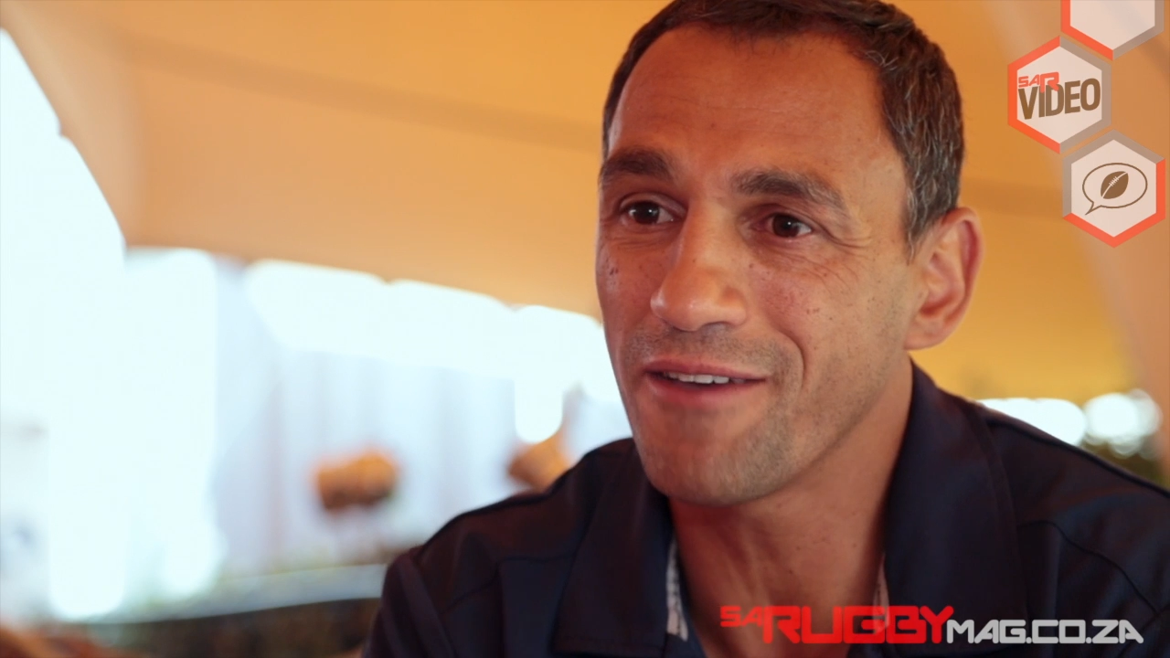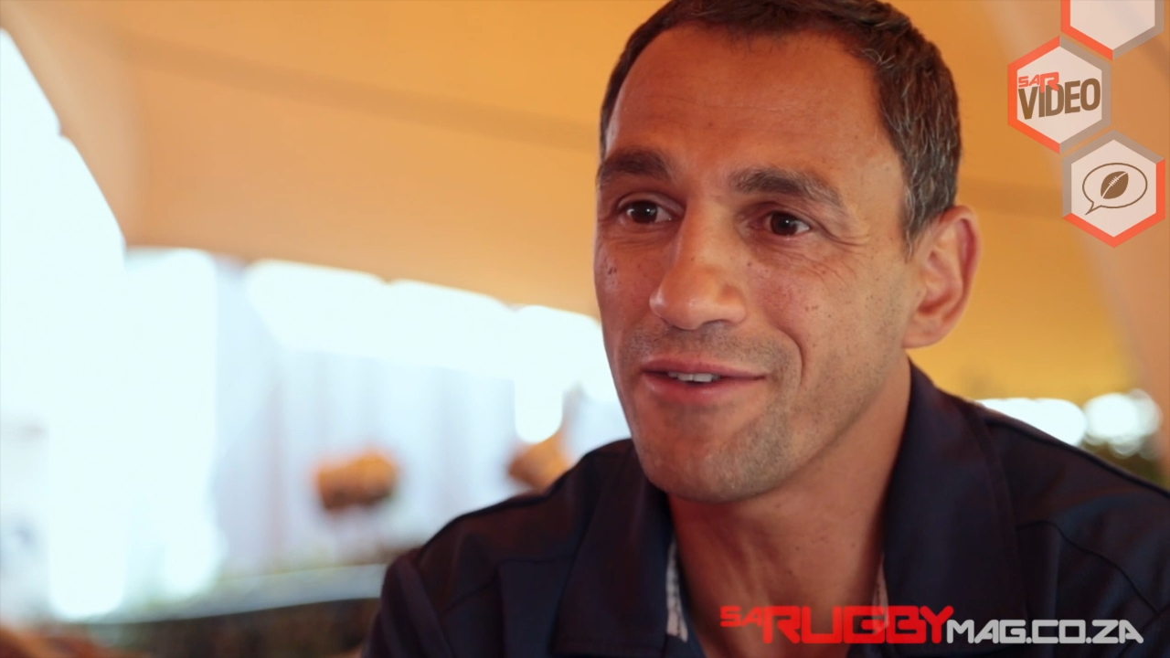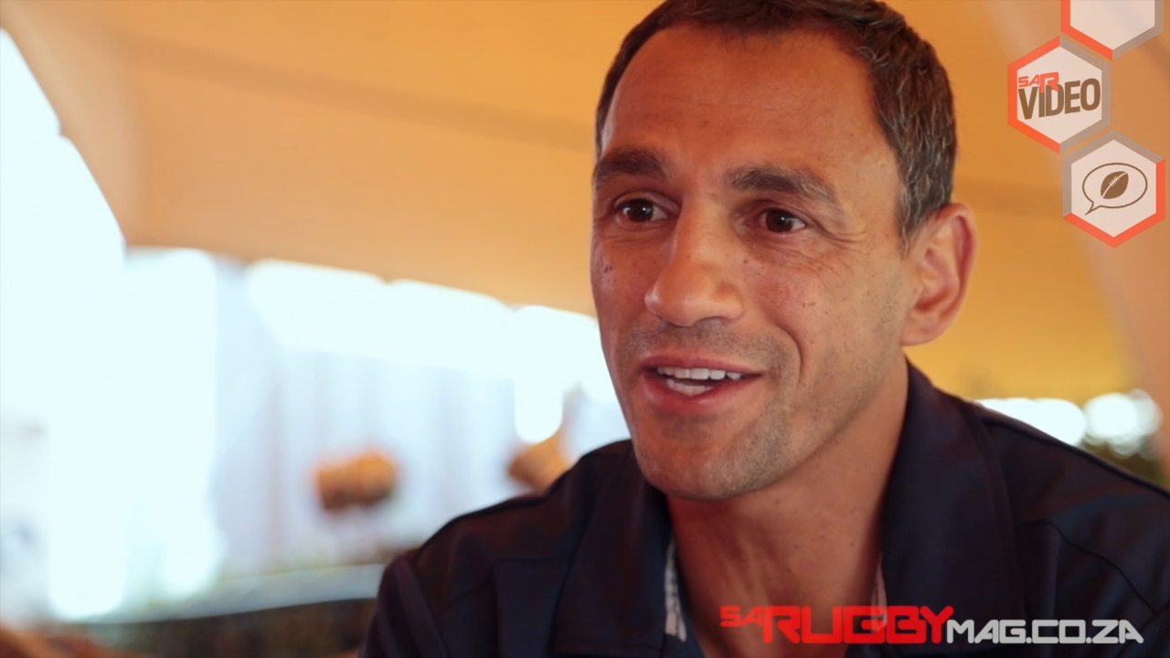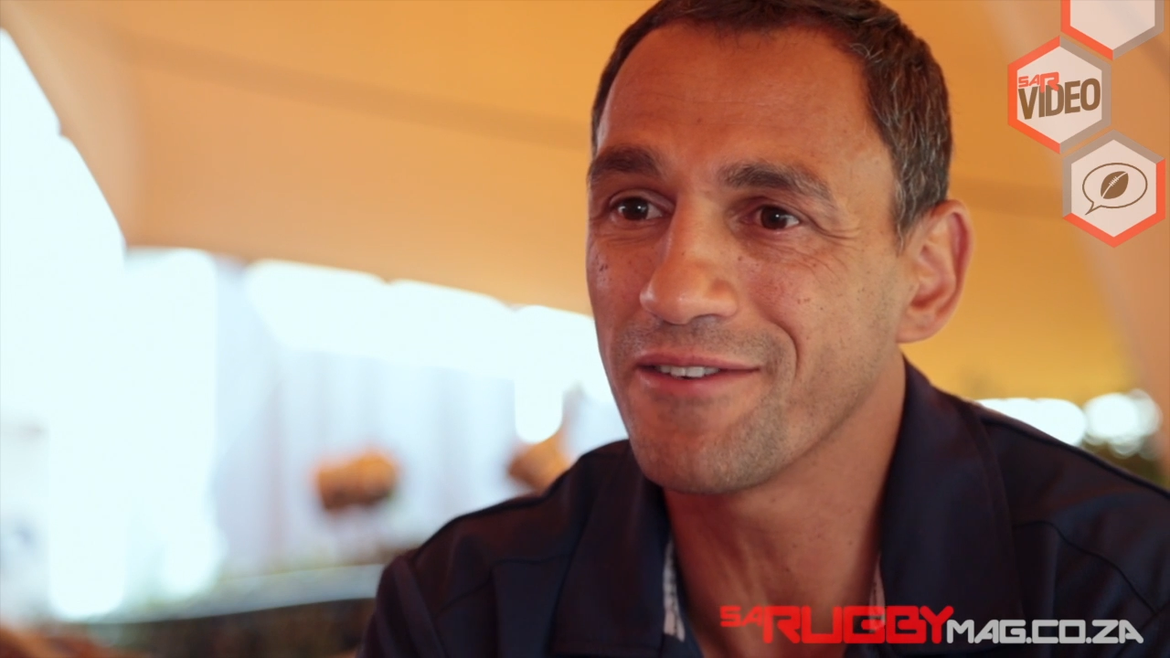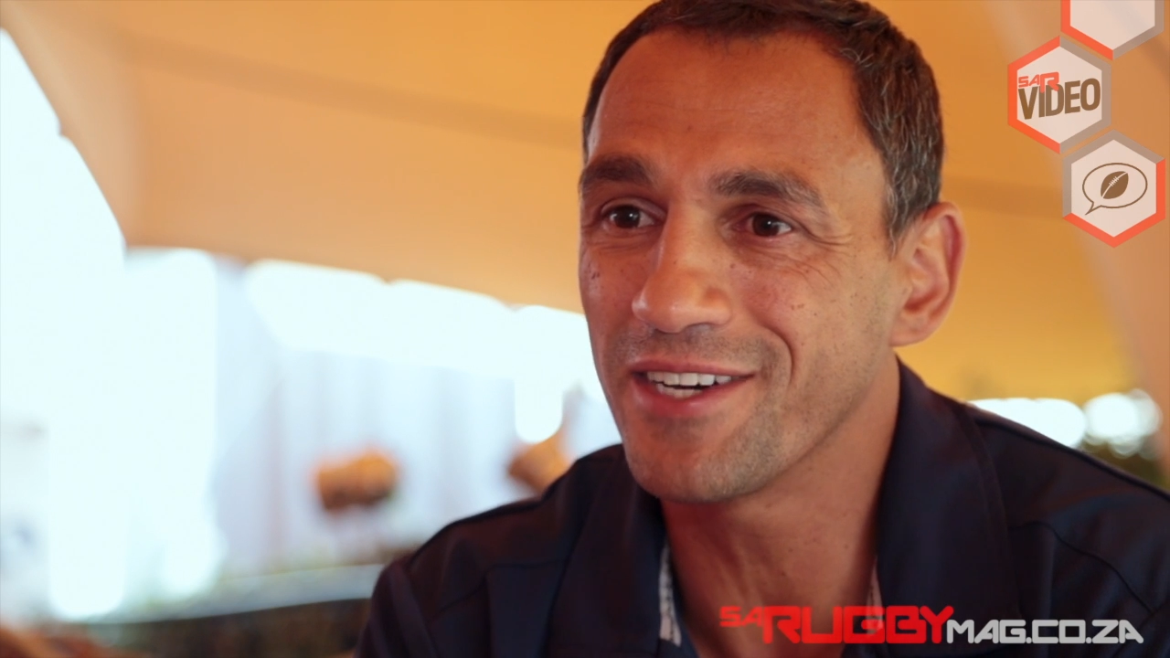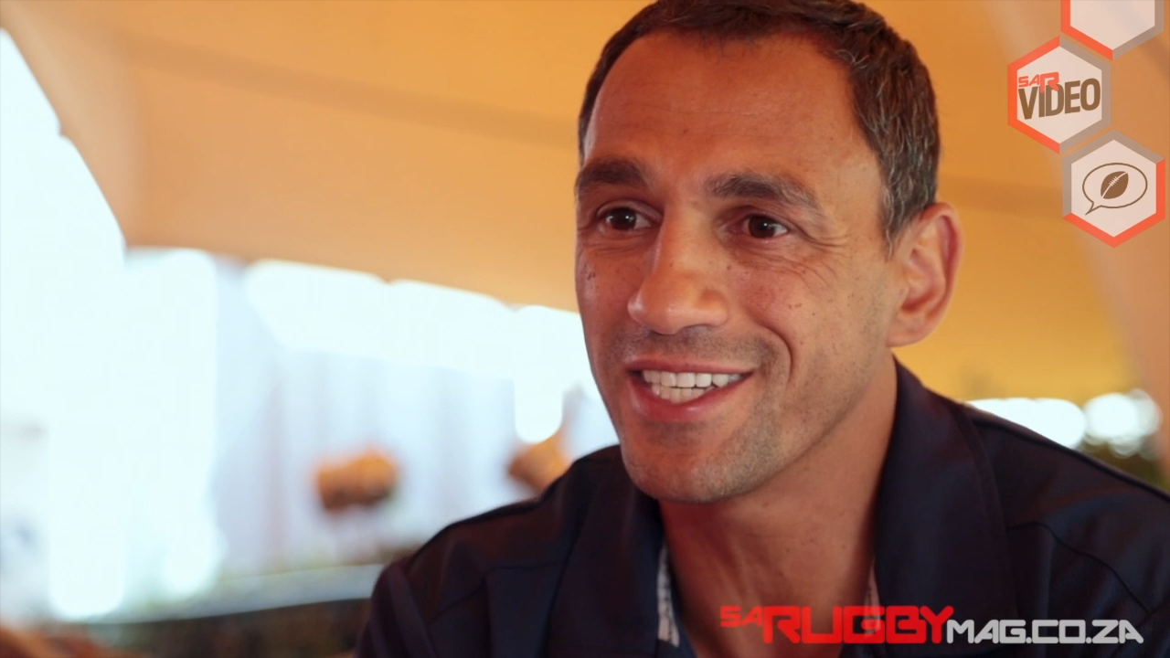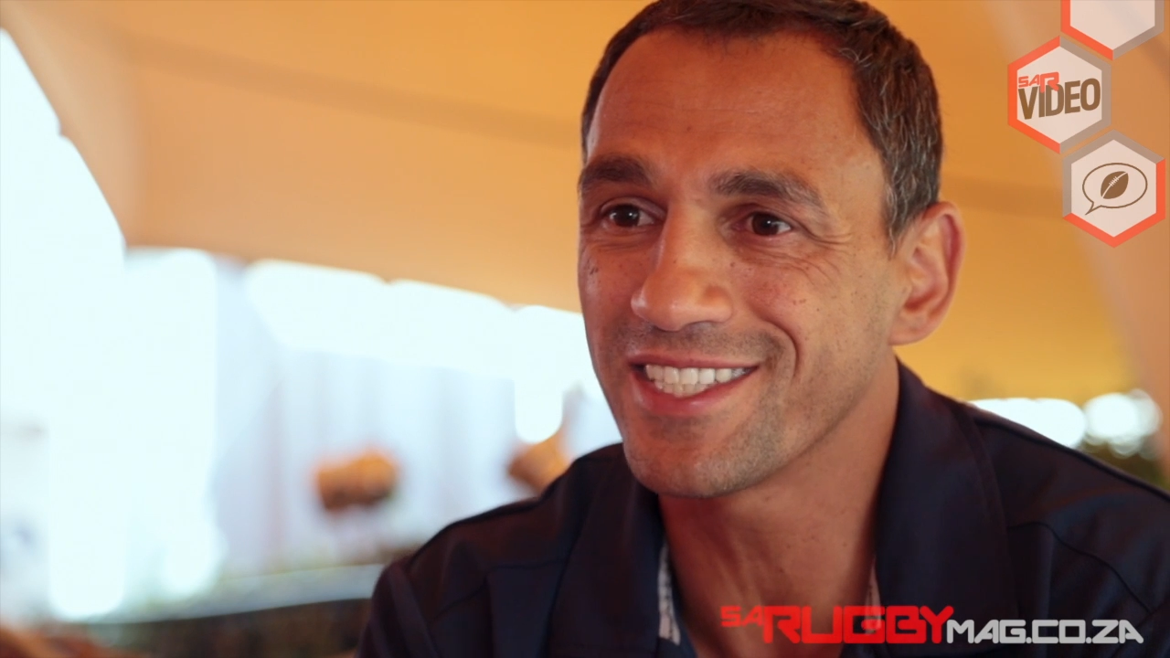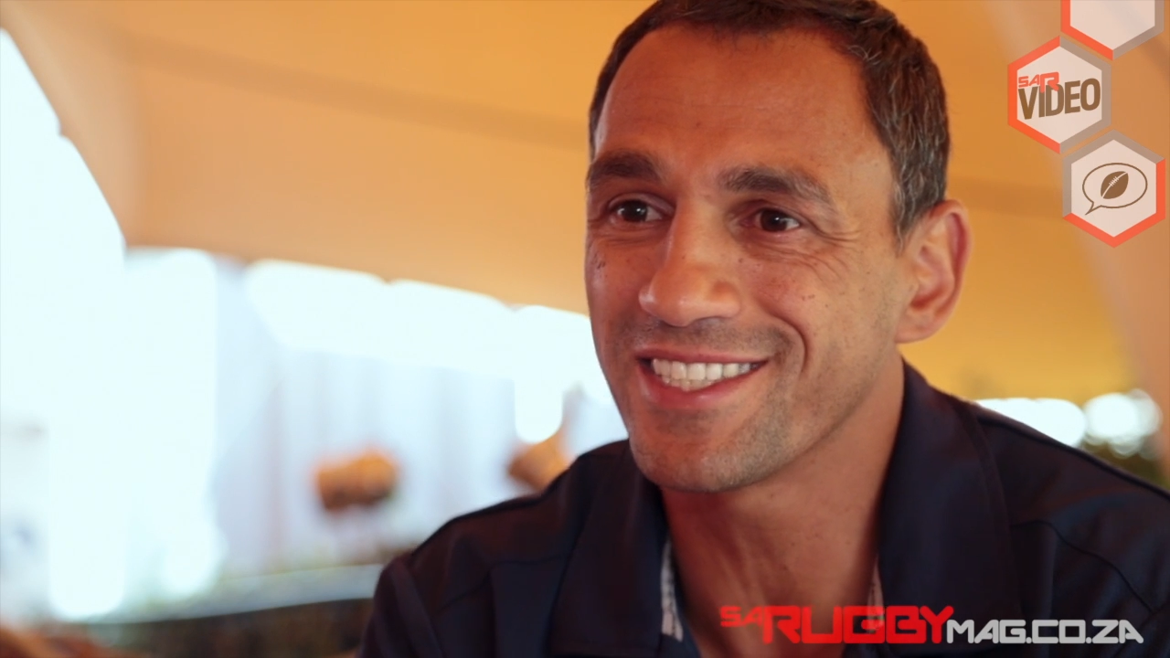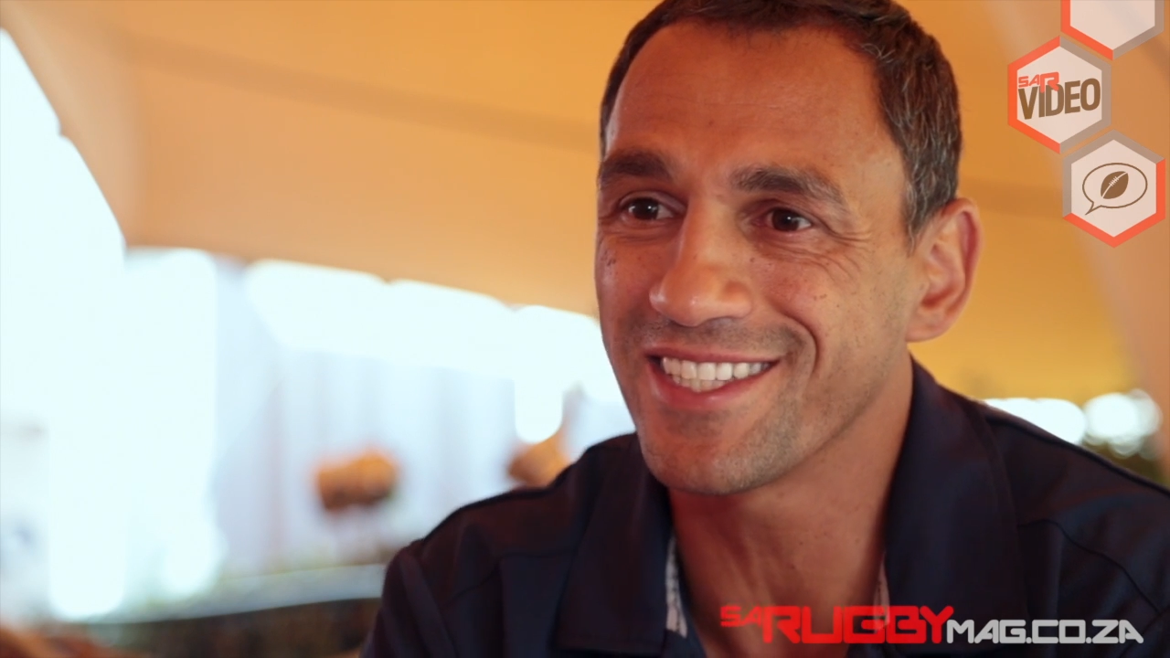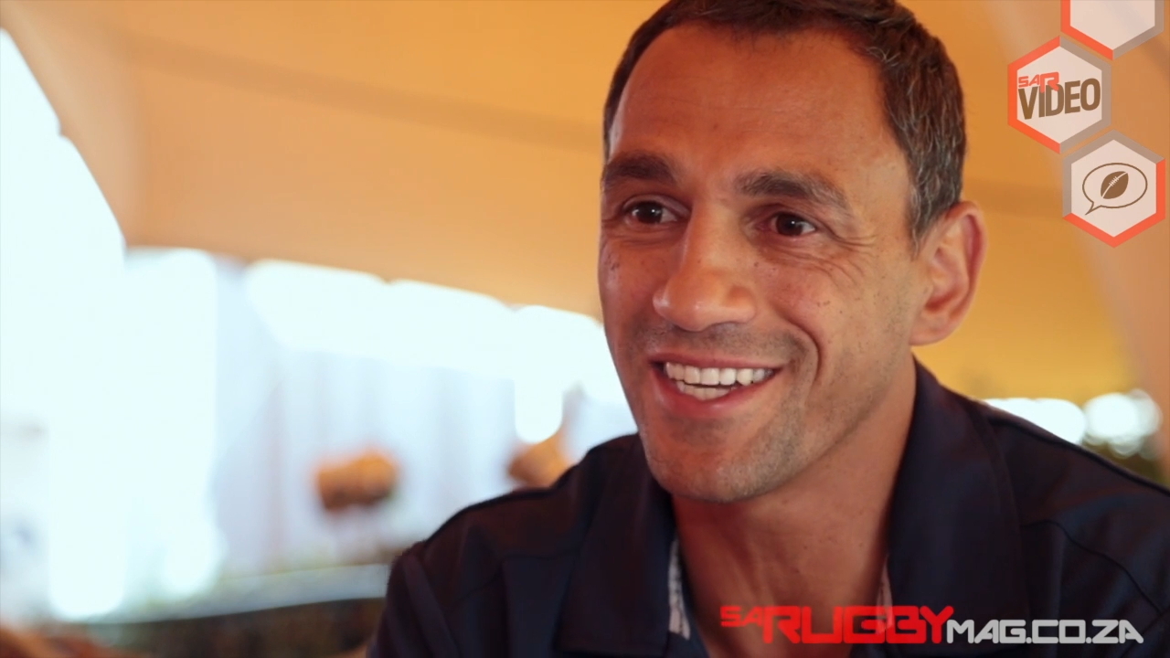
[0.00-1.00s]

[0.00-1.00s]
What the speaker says: Africa versus,